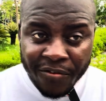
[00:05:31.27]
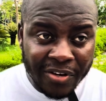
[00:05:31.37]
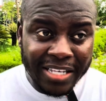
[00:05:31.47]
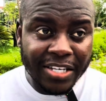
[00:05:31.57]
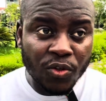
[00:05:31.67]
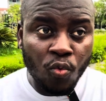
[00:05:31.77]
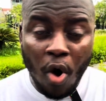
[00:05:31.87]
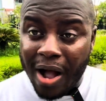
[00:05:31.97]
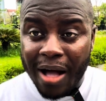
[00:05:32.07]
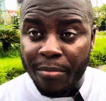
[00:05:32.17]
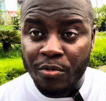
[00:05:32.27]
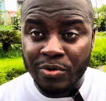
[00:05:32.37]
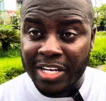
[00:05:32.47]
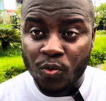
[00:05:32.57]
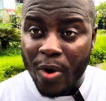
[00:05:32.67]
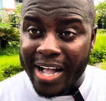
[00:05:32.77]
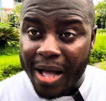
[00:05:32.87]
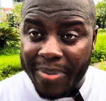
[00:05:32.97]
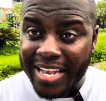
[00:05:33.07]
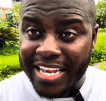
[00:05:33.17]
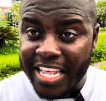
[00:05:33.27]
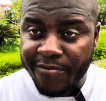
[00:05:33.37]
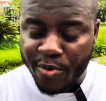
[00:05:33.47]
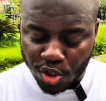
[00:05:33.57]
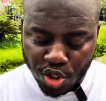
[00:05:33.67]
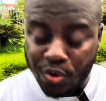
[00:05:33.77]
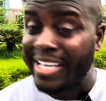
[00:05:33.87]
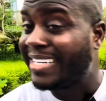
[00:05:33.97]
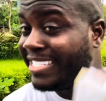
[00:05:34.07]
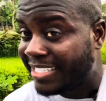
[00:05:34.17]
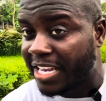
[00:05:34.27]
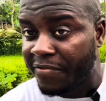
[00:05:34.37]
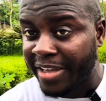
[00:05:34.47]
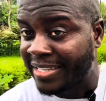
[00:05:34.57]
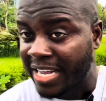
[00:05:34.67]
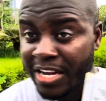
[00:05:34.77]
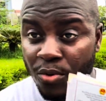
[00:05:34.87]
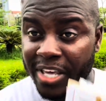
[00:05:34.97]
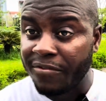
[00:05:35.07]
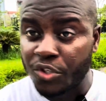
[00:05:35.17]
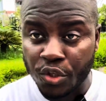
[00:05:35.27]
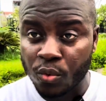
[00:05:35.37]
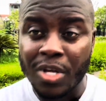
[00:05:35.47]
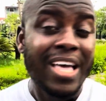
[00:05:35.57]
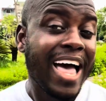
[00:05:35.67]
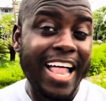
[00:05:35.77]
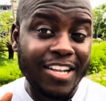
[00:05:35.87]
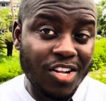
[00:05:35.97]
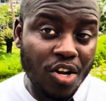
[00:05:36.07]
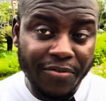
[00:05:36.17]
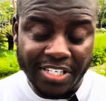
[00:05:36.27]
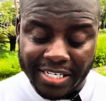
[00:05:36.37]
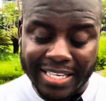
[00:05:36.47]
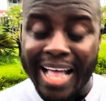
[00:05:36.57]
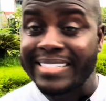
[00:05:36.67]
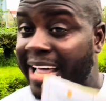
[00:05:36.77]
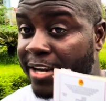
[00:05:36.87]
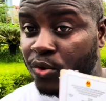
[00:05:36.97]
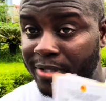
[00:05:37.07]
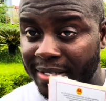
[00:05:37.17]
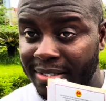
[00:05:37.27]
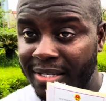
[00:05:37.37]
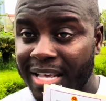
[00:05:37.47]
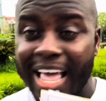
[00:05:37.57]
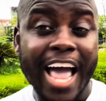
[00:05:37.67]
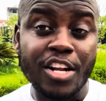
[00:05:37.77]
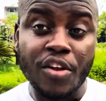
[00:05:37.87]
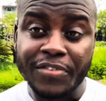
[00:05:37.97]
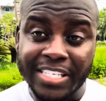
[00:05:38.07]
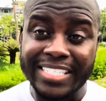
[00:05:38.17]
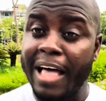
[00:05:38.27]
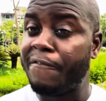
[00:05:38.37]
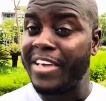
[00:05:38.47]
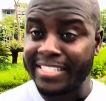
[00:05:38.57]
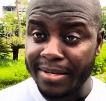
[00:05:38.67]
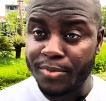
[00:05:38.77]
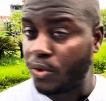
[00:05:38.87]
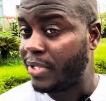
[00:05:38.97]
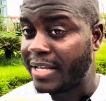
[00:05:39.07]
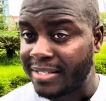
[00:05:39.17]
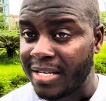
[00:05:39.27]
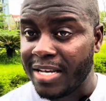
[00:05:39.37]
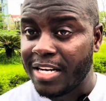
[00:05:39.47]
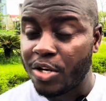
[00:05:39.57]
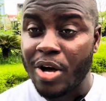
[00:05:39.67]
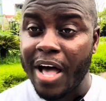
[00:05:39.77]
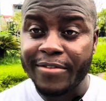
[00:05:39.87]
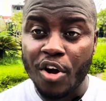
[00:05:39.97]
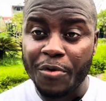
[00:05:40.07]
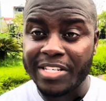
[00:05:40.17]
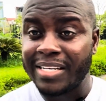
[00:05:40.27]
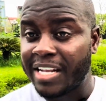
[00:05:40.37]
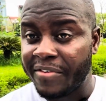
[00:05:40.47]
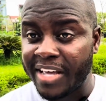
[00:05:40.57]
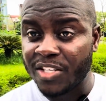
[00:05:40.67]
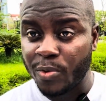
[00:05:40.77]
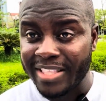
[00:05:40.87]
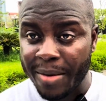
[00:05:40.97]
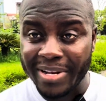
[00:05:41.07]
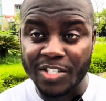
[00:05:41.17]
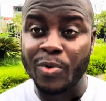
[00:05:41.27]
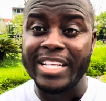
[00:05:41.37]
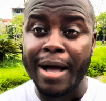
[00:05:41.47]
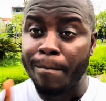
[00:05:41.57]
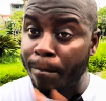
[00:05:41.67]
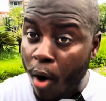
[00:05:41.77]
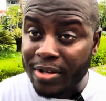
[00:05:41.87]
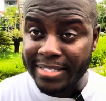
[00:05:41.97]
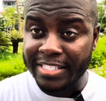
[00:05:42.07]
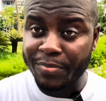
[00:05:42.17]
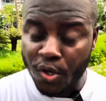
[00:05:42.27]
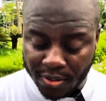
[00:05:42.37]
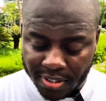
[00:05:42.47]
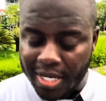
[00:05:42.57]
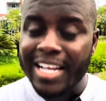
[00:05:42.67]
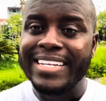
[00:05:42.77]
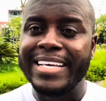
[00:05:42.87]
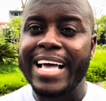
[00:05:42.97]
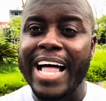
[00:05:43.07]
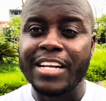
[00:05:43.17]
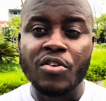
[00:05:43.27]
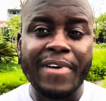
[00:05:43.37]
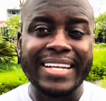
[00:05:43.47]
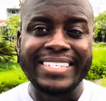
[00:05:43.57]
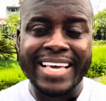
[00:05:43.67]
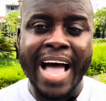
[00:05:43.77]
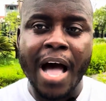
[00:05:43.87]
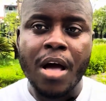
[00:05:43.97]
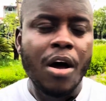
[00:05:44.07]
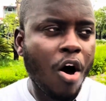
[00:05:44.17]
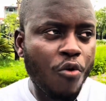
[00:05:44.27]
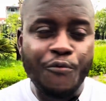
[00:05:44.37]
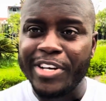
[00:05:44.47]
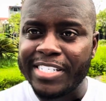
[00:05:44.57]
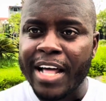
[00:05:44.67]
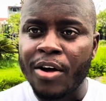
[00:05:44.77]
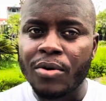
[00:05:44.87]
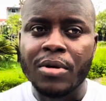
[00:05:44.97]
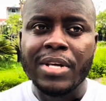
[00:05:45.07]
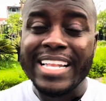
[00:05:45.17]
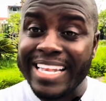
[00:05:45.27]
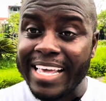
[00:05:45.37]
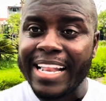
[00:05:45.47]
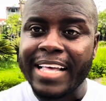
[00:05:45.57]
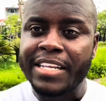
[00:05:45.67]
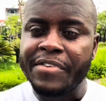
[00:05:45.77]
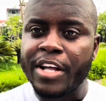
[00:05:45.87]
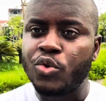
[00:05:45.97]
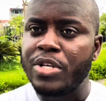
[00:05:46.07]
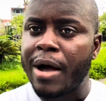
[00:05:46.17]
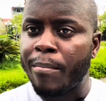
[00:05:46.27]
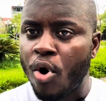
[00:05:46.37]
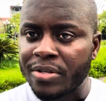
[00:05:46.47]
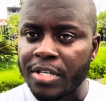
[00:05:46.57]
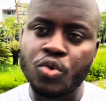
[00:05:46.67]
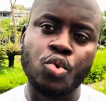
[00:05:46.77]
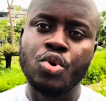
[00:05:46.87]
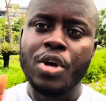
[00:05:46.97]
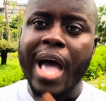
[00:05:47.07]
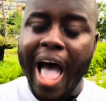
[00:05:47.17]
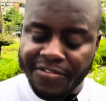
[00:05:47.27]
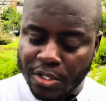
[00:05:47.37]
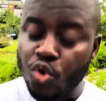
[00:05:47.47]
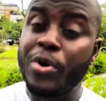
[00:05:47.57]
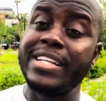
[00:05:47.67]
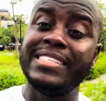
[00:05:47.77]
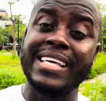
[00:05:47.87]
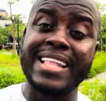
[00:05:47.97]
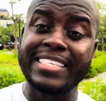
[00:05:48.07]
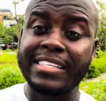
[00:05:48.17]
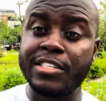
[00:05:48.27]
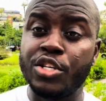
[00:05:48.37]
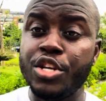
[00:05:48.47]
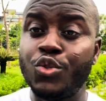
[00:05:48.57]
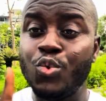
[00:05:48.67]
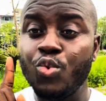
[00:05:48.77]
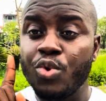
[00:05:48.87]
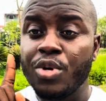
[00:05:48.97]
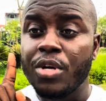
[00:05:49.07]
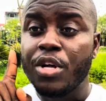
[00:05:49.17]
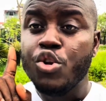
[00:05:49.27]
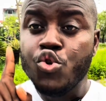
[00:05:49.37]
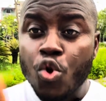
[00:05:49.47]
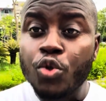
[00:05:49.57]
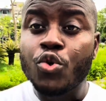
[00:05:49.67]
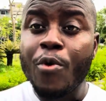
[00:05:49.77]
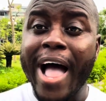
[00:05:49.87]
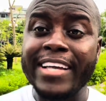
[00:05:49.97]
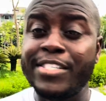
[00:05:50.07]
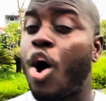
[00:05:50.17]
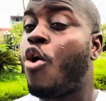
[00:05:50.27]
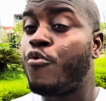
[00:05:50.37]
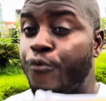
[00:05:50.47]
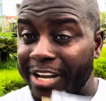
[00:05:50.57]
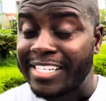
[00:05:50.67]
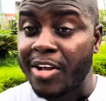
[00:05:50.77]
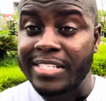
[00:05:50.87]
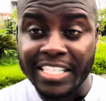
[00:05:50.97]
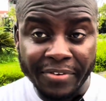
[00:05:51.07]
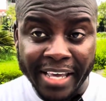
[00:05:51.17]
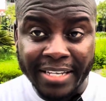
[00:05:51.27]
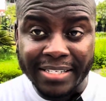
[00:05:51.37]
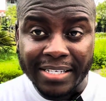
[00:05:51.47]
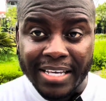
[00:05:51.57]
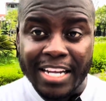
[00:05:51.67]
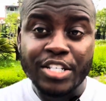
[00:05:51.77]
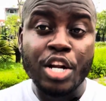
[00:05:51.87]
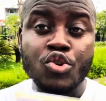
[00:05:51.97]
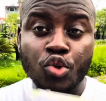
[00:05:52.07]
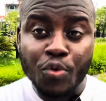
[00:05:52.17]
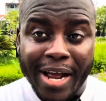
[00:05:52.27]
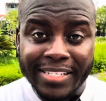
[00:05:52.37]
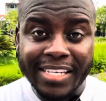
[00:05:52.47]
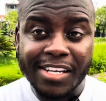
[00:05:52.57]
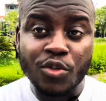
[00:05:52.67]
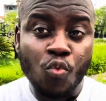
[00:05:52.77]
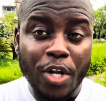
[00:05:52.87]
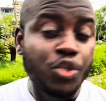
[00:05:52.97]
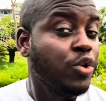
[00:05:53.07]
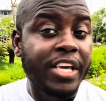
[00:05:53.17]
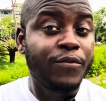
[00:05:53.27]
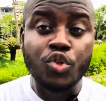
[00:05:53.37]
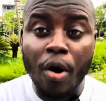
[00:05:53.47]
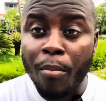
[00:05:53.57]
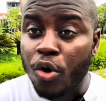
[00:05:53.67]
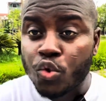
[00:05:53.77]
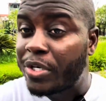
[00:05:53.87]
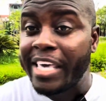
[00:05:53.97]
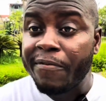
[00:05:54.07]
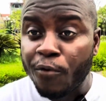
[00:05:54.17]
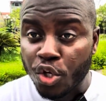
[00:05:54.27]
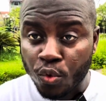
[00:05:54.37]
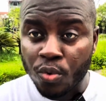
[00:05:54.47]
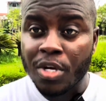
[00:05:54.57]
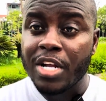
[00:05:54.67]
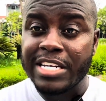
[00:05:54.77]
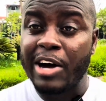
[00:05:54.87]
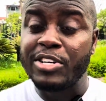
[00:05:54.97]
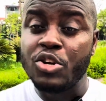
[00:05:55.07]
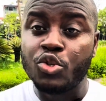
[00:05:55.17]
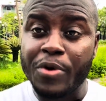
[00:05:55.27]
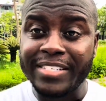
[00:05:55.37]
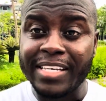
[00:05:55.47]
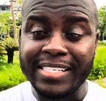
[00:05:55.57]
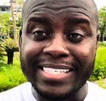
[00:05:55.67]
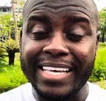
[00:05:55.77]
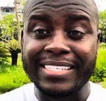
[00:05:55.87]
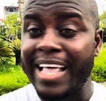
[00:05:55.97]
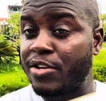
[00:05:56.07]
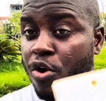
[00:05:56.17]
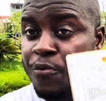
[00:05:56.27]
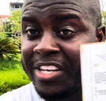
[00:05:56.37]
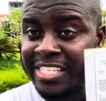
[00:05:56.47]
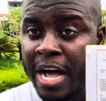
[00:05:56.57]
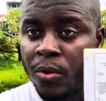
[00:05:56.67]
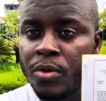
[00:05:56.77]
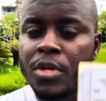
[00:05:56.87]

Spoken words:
You can't just wake up and leave, because you need to get this certificate, and they won't give it to you. A lot of teachers are tied to this. A lot of teachers are victims to this. They don't have the original certificates with them. It is with their bosses, because they handed over their original legalized certificate to their boss. So after doing this, the next thing is you need to notarize the original certificate. The notarization is what you give to your boss to keep for you. Now the notarization is just like the original.